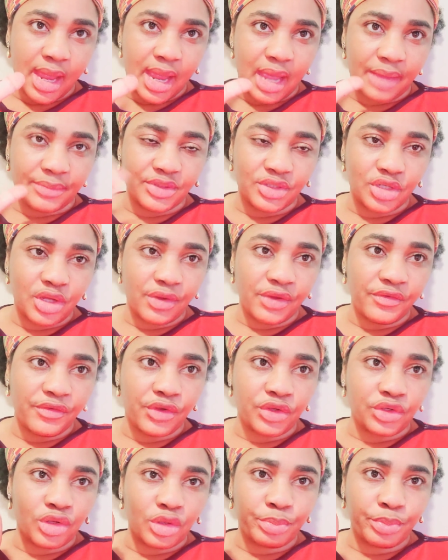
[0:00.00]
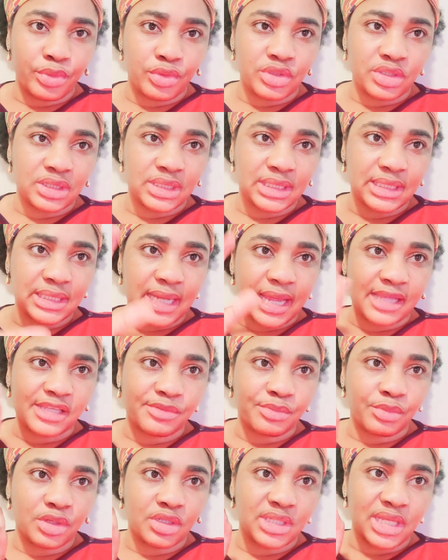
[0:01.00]
i'm sorry for not posting
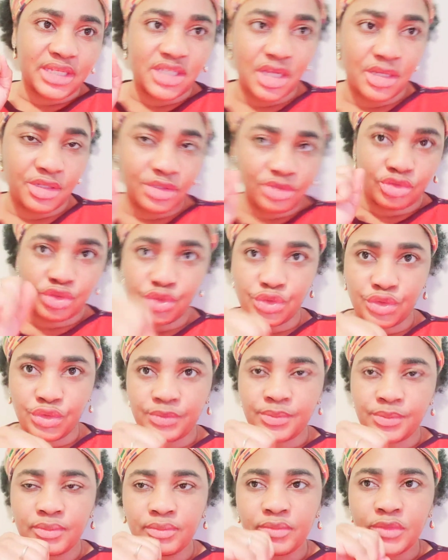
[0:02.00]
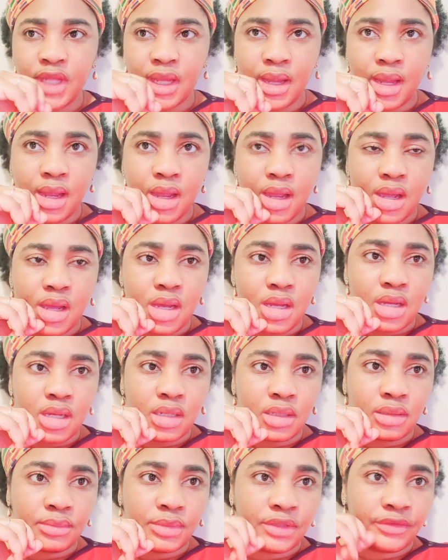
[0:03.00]
as much as i should
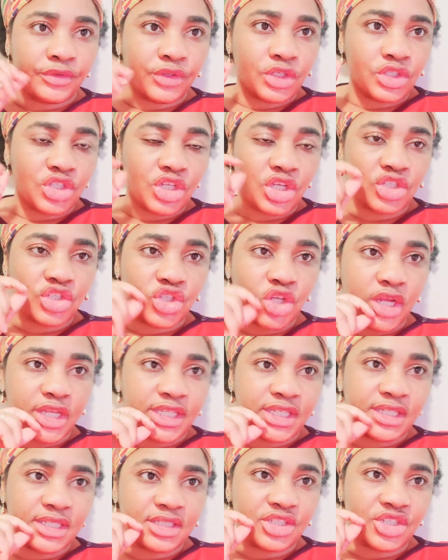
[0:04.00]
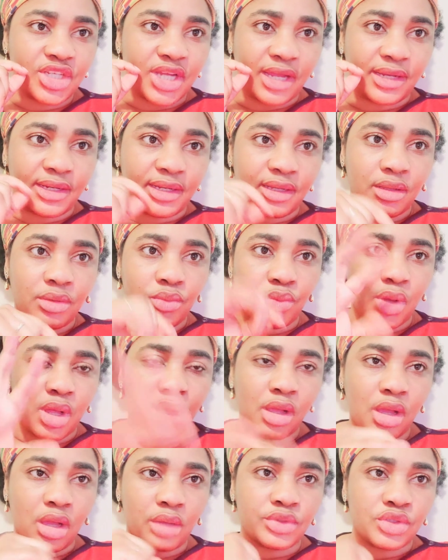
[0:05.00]
um if you're just joining this channel
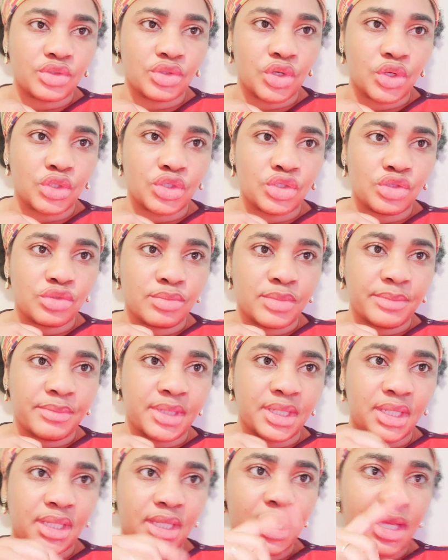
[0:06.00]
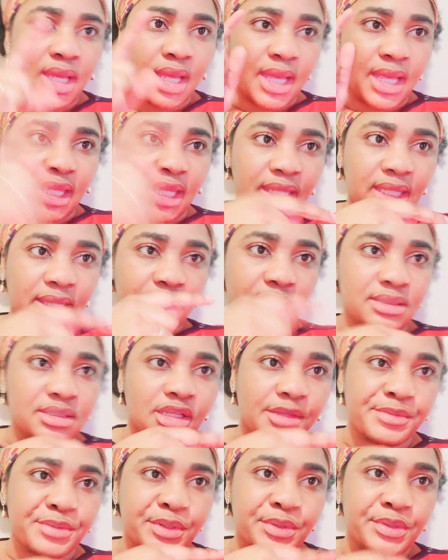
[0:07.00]
welcome to go to mimi hit the
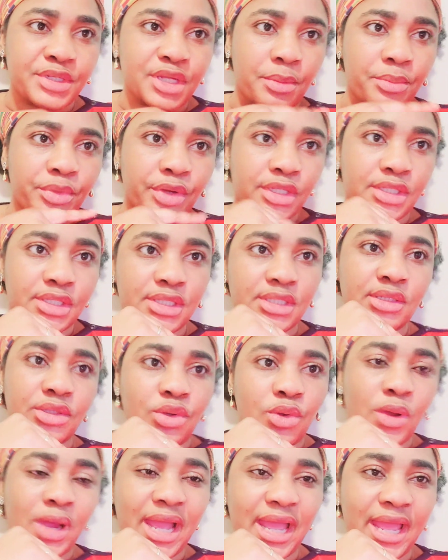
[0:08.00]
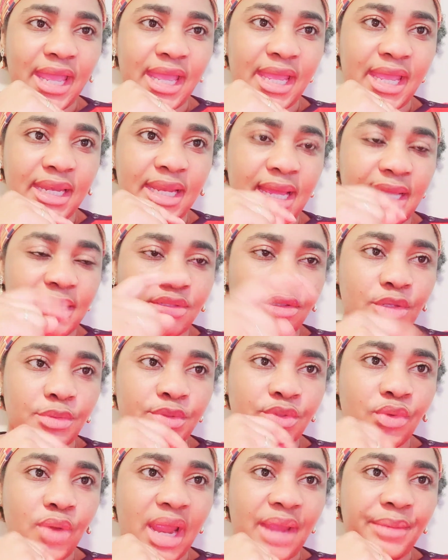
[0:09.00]
subscription button go ahead and
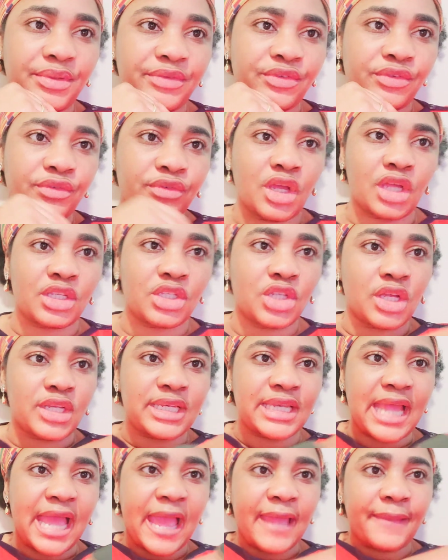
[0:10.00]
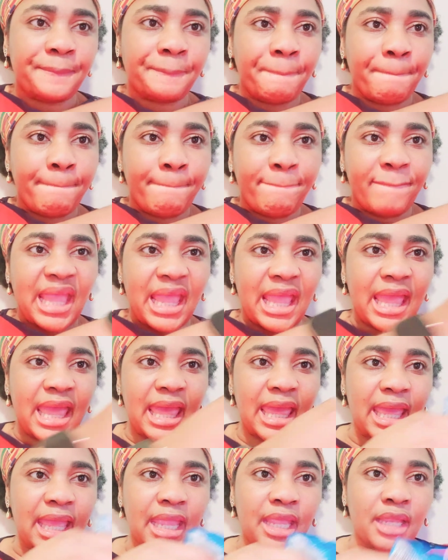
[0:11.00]
subscribe if you've not done that
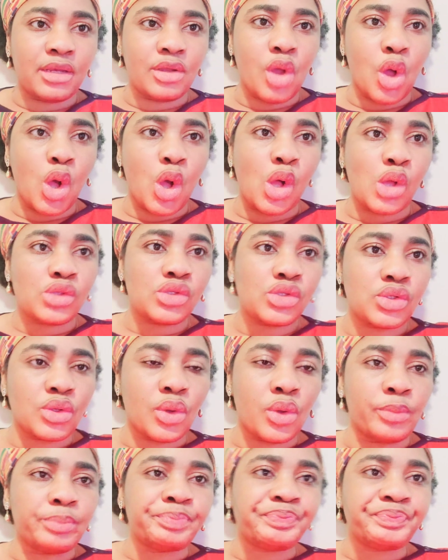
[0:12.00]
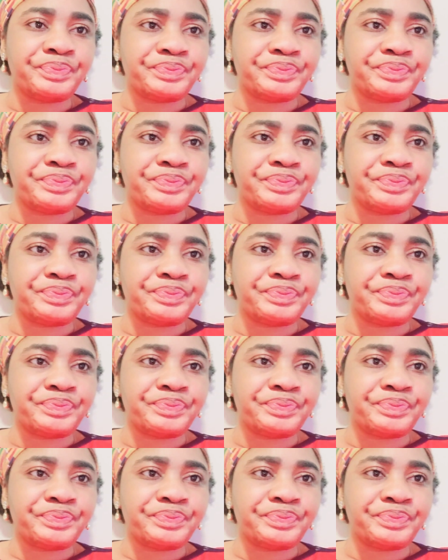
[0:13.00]
and also